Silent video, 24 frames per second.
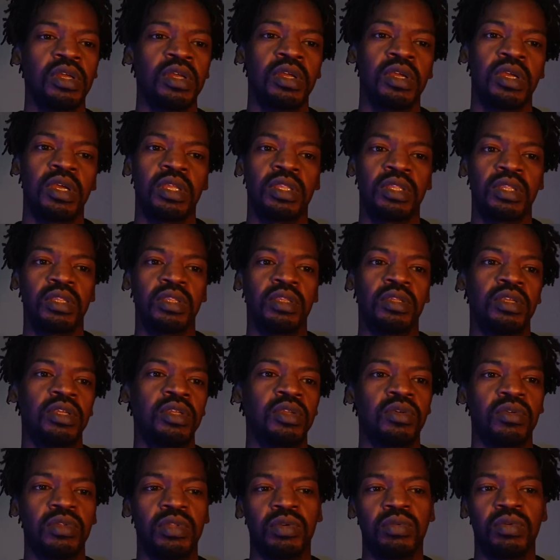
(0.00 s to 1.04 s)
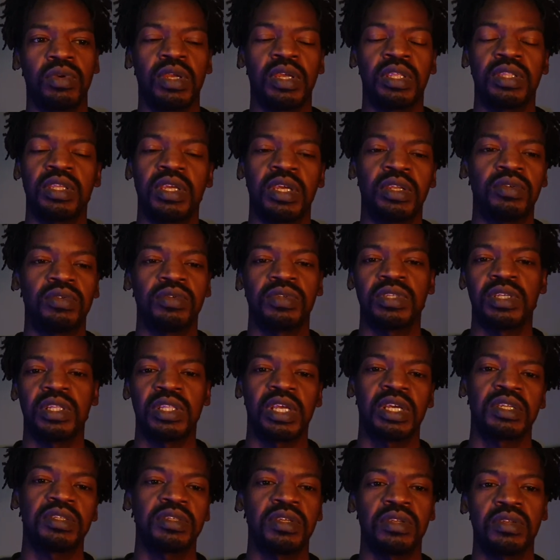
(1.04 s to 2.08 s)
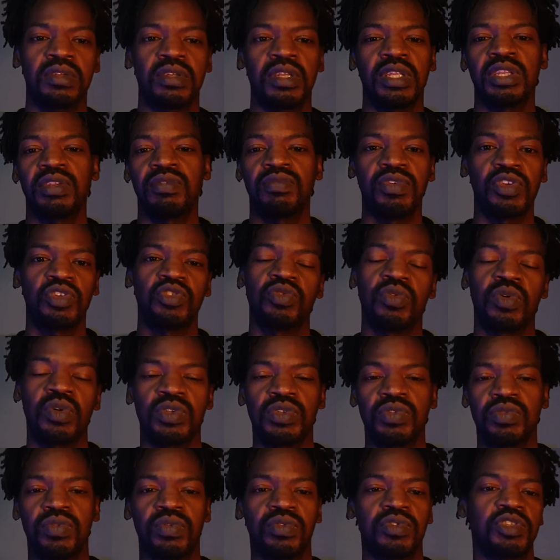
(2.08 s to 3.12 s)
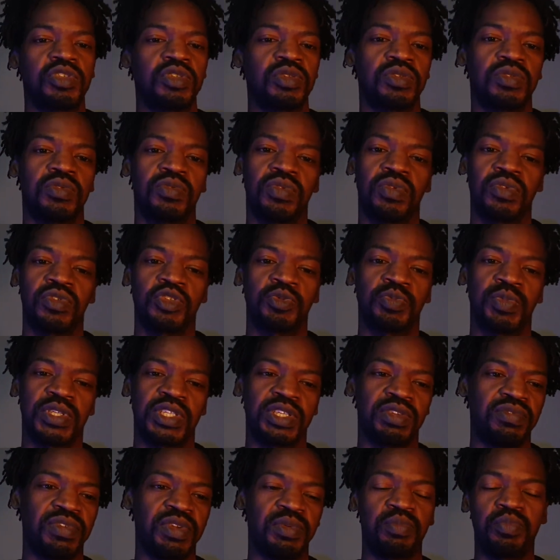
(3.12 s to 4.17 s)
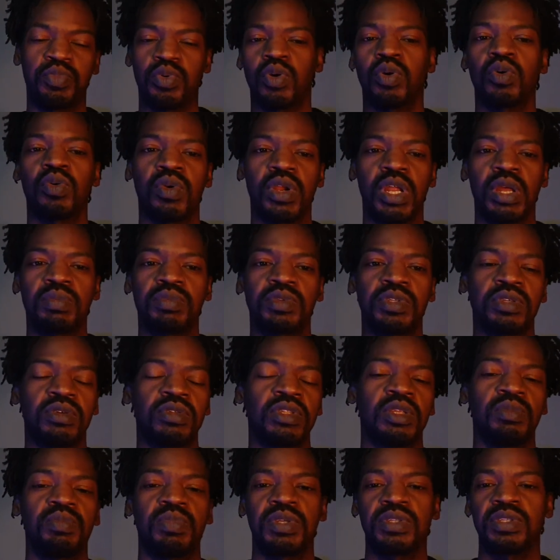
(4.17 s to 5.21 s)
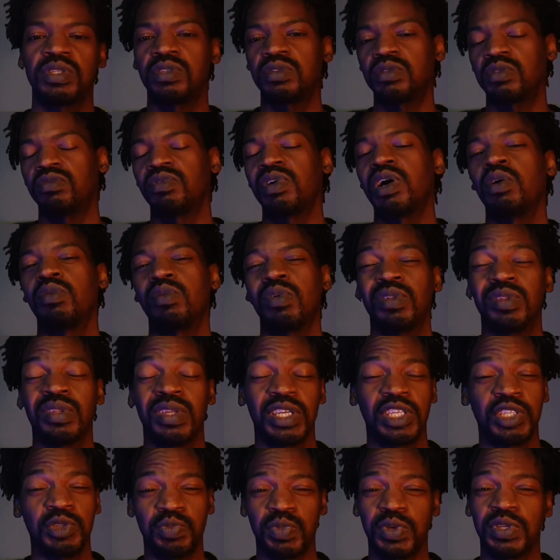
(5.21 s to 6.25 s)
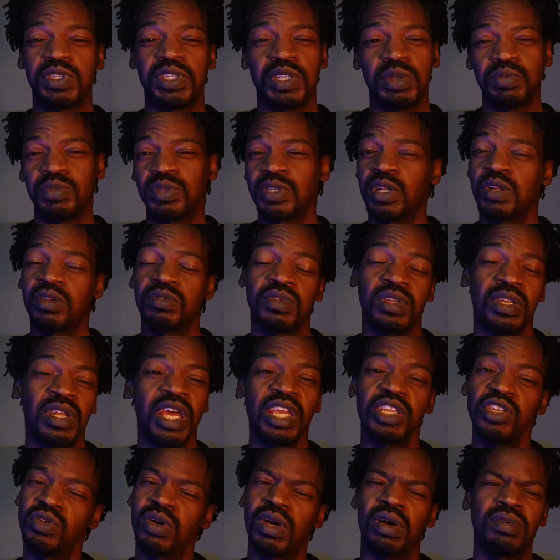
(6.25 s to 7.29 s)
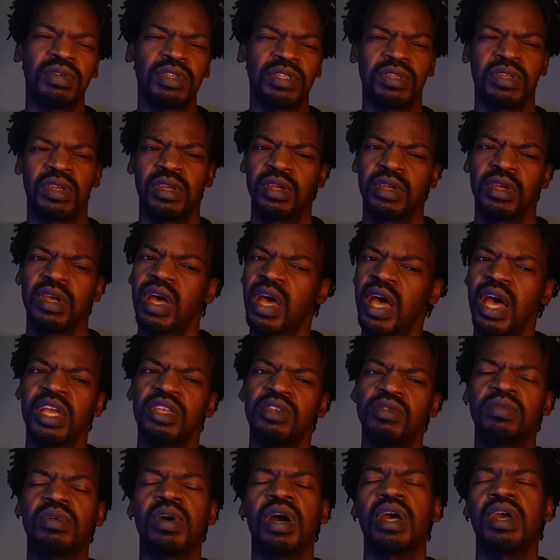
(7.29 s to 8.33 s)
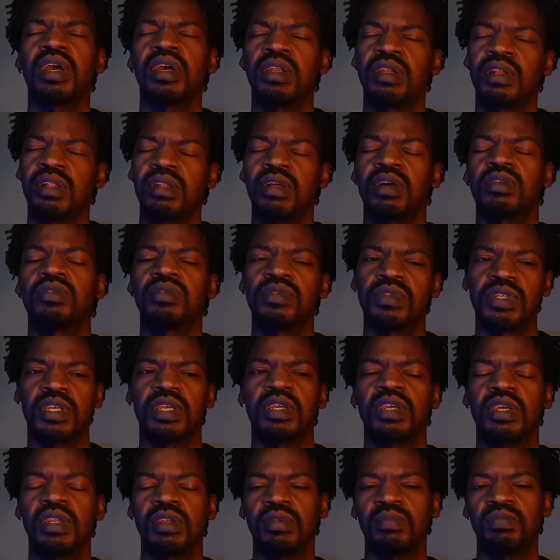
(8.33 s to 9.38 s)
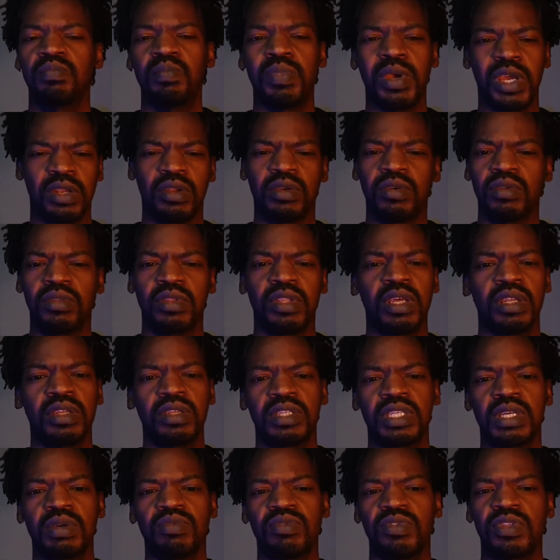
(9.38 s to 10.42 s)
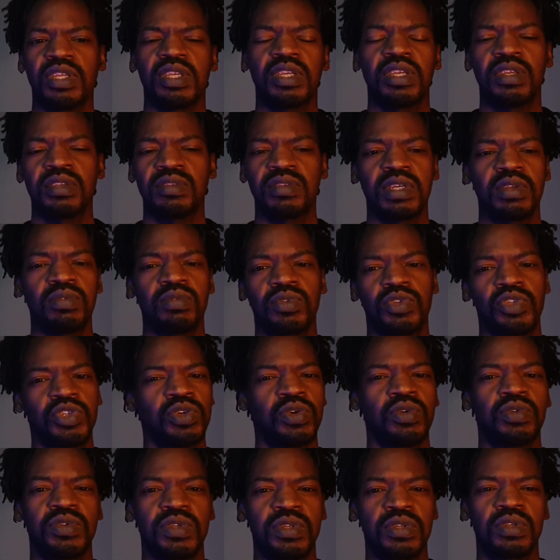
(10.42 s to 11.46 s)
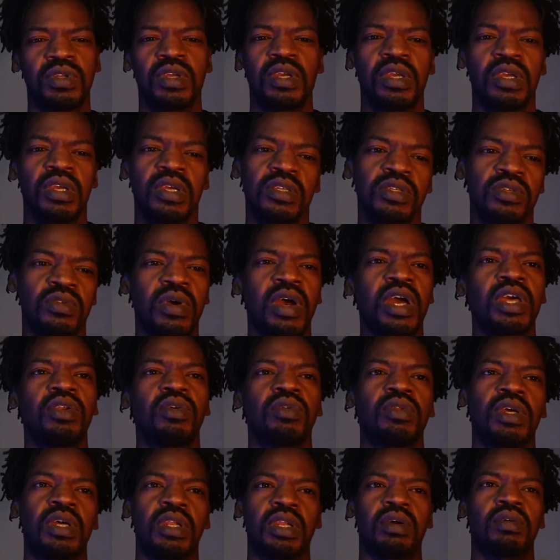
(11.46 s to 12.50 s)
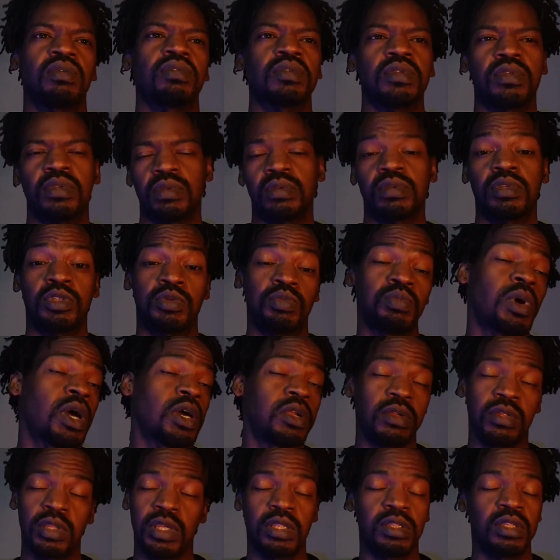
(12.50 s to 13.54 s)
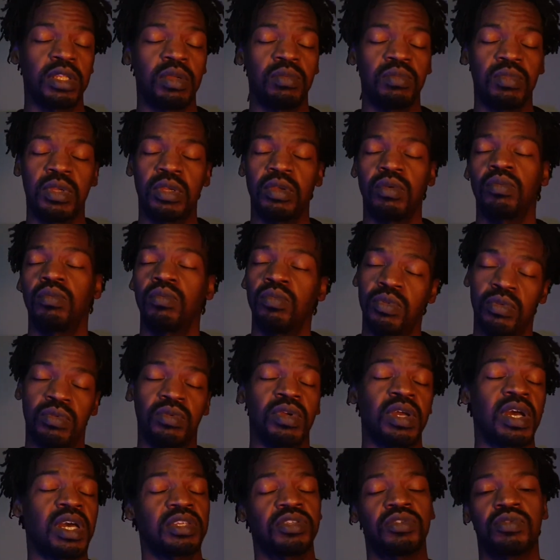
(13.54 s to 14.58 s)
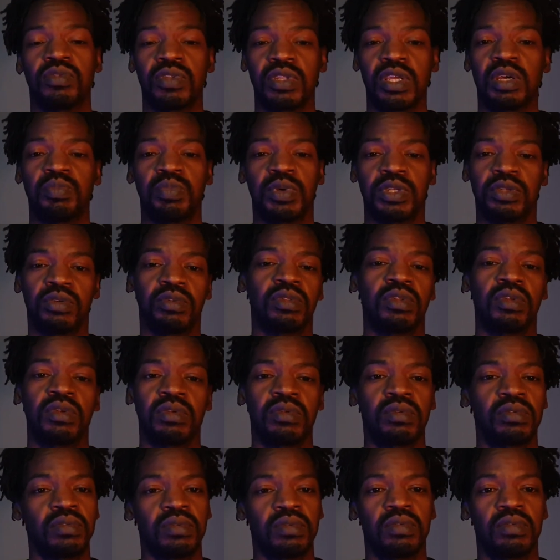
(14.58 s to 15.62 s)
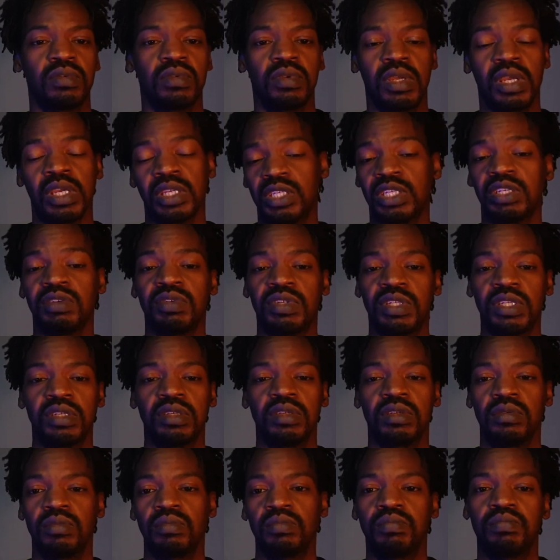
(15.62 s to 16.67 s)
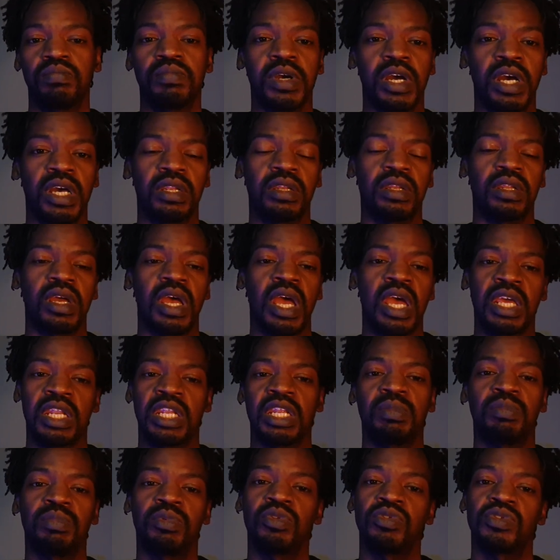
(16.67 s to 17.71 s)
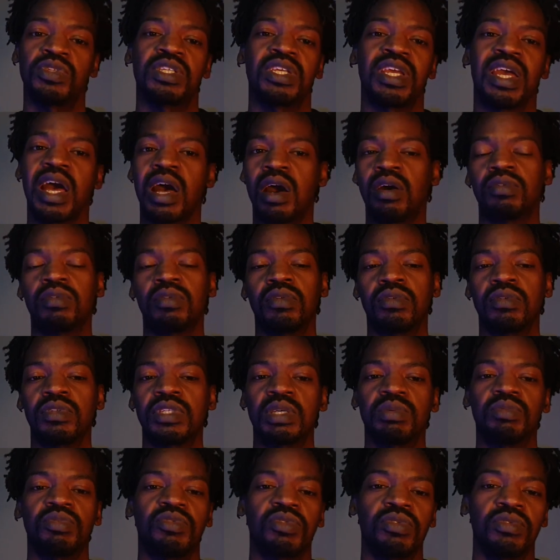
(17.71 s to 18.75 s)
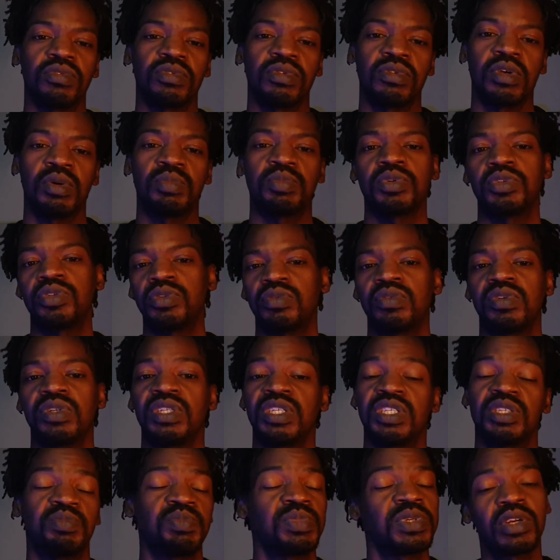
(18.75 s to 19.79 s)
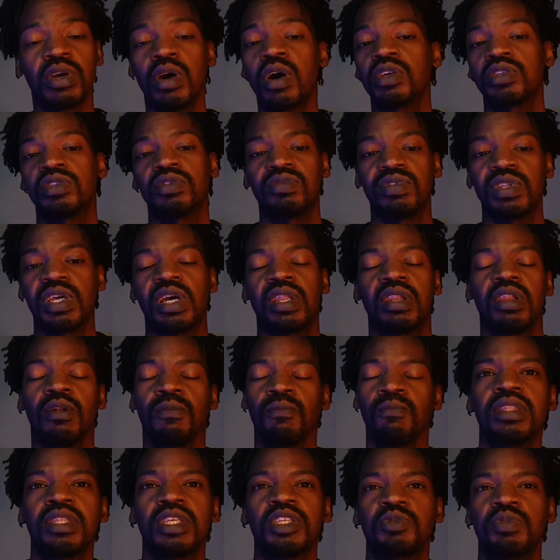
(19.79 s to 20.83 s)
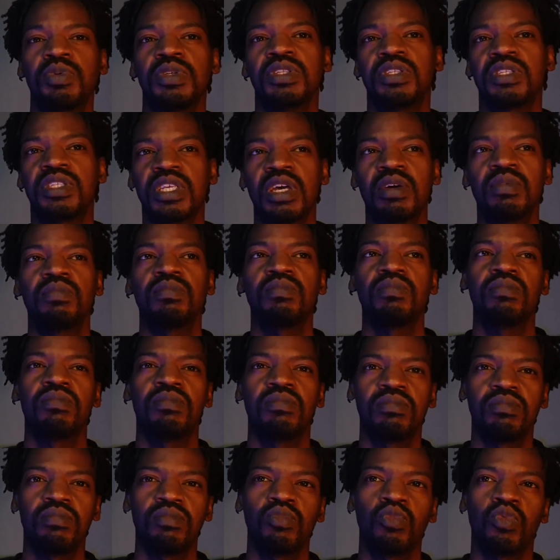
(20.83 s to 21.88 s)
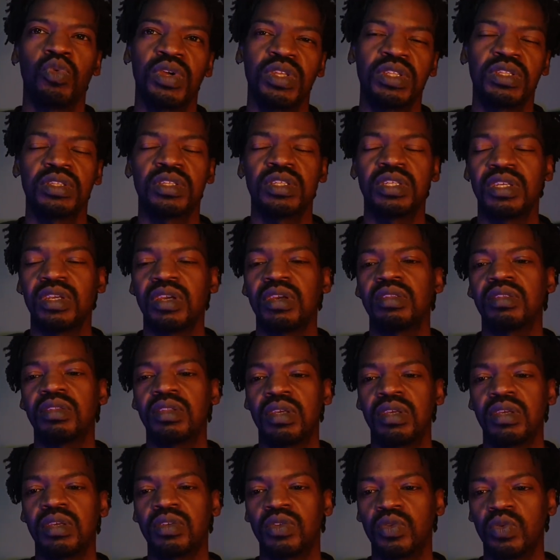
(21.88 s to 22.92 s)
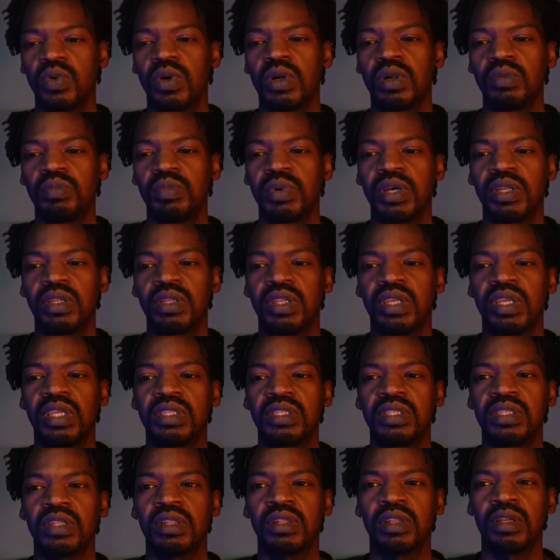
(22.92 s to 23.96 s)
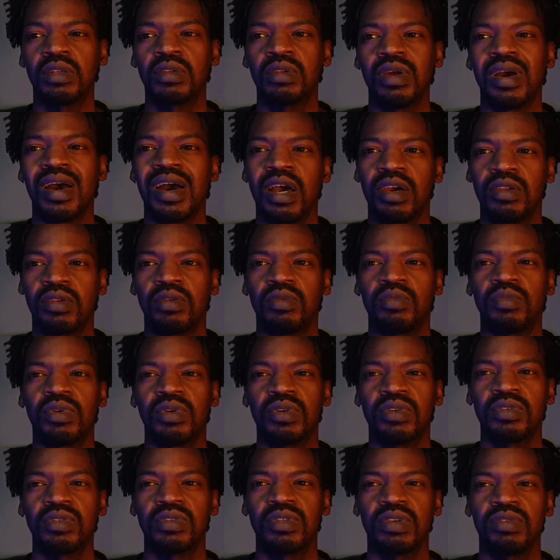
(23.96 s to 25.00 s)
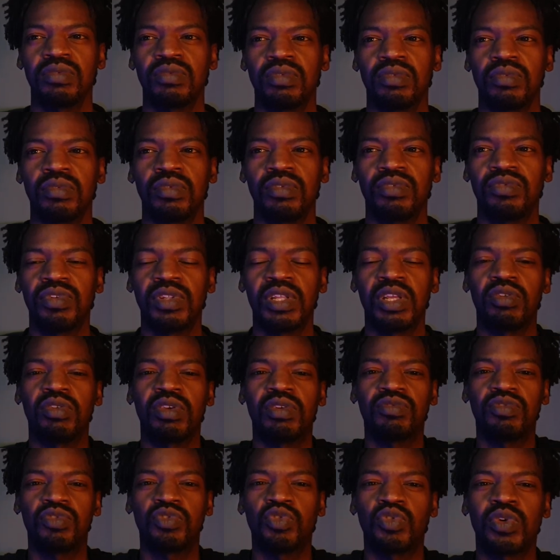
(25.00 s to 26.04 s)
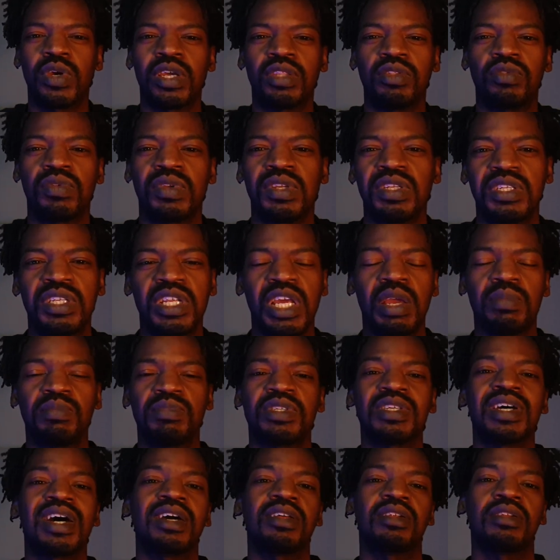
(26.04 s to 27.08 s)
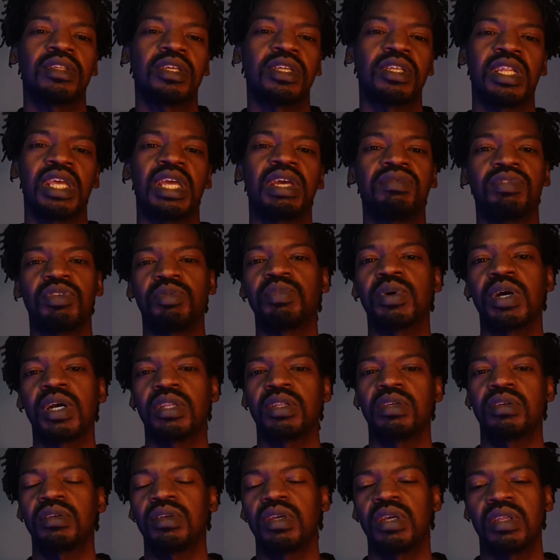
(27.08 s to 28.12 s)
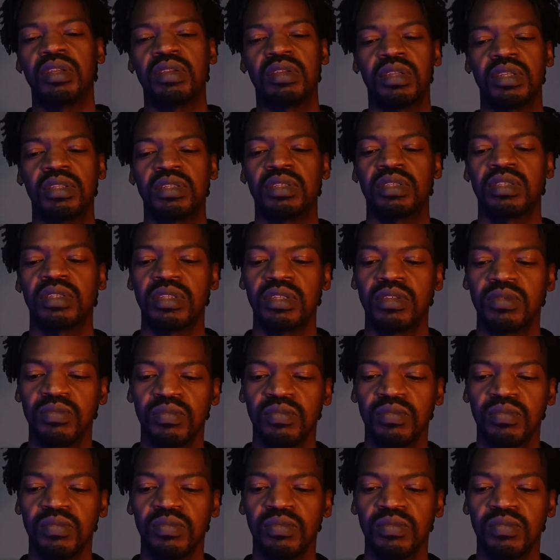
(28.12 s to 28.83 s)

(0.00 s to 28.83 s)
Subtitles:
and they were there to select certain individuals for specific programs on the basis of how well they express themselves, and I knew I had a lot to say and better than some of the kids that were chosen. So I know that I was smarter than them with regards to that particular activity, but I end up losing out on some of those opportunities because of that. And there's been some wins here and there as well, but it's a lot harder because you feel like you have to try 3 times harder than everybody, and it's